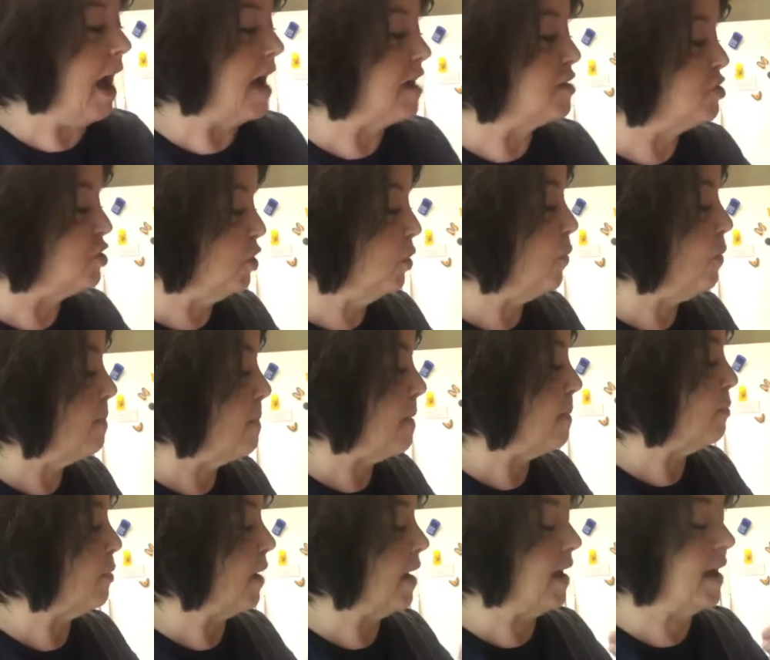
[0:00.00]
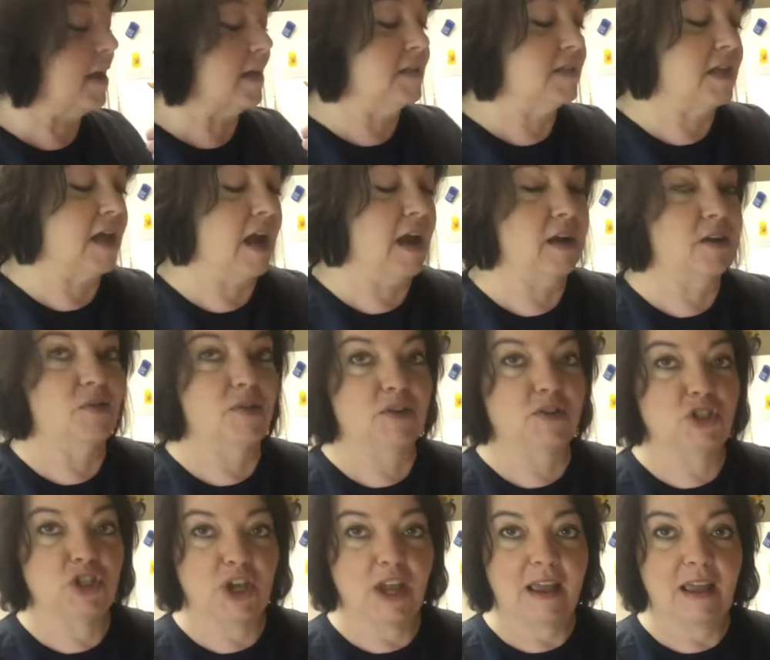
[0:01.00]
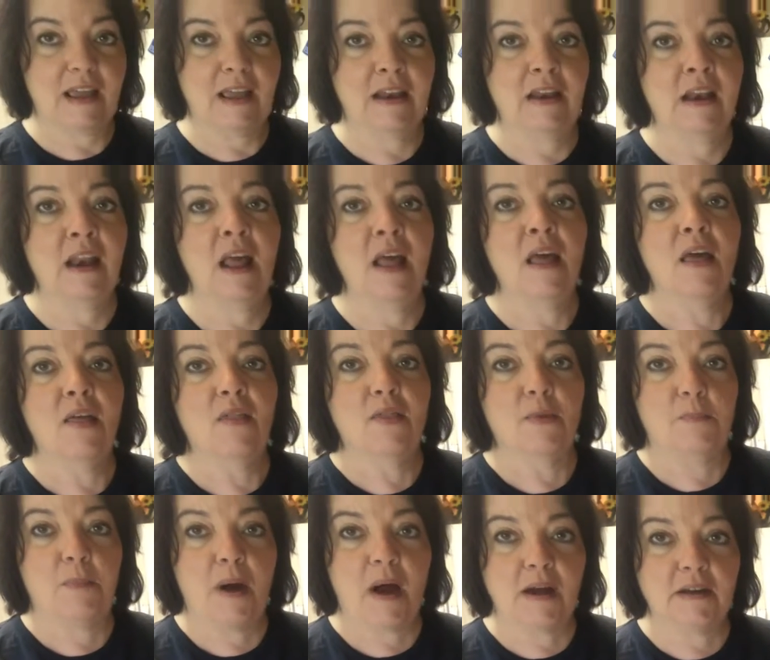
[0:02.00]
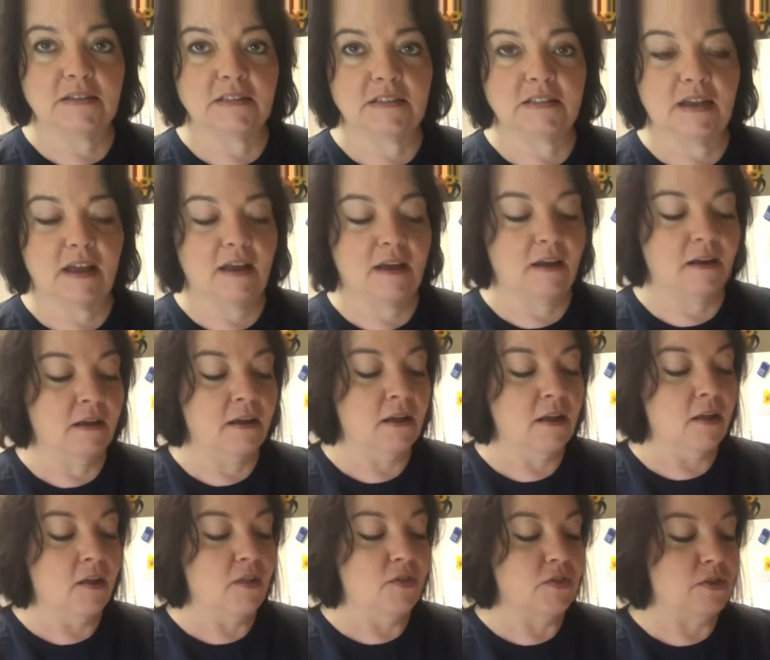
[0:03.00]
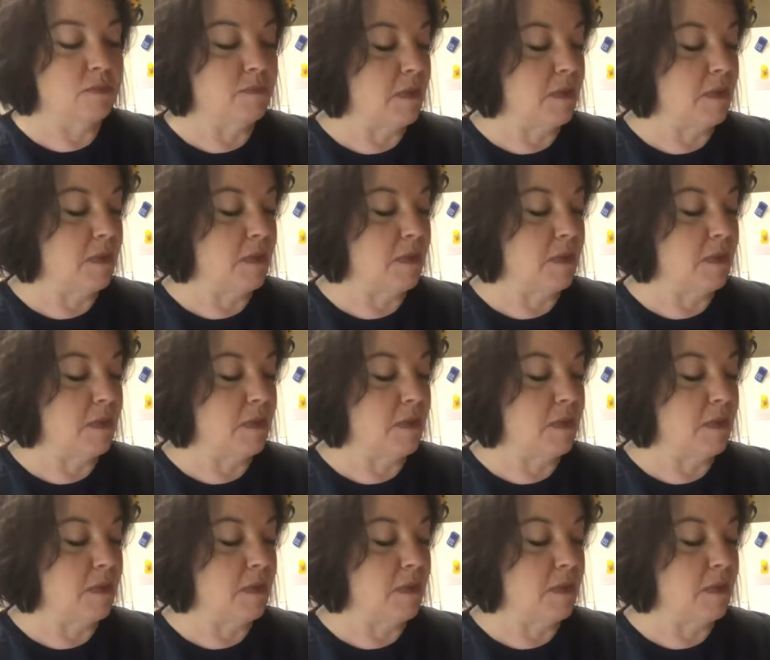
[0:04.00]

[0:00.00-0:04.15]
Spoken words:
I do remember it contained the chicken, the pasta, the